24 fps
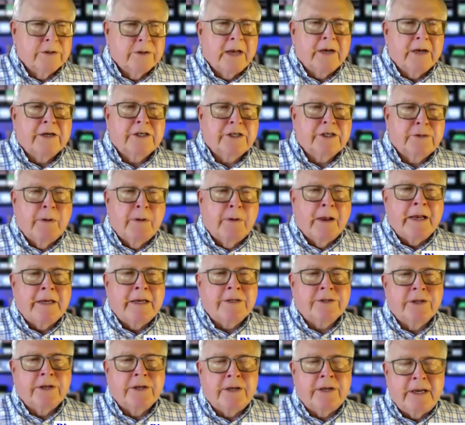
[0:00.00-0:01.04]
that explains
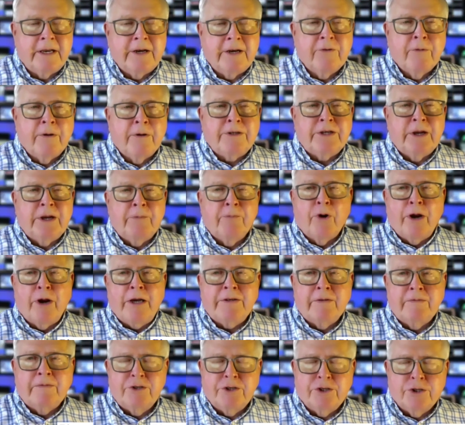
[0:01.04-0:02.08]
the increasing price
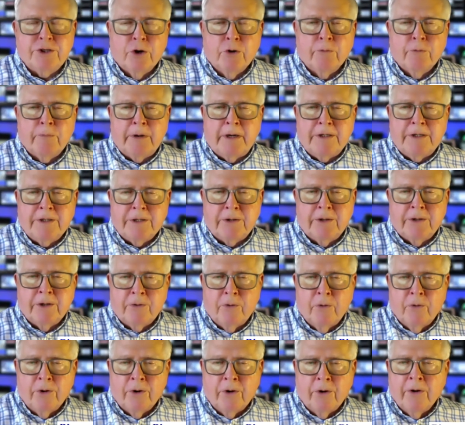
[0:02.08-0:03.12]
of Slurpees at the
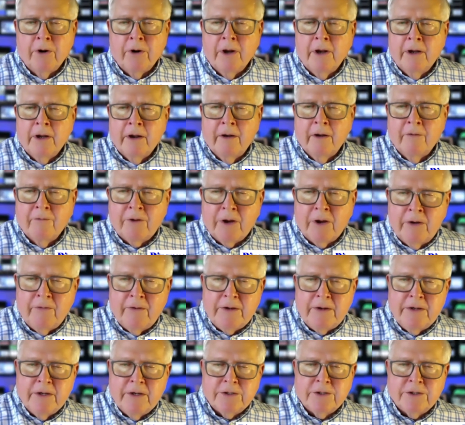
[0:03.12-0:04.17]
corner
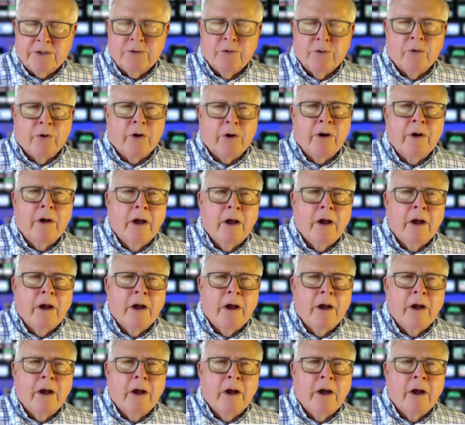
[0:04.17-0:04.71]
convenience store.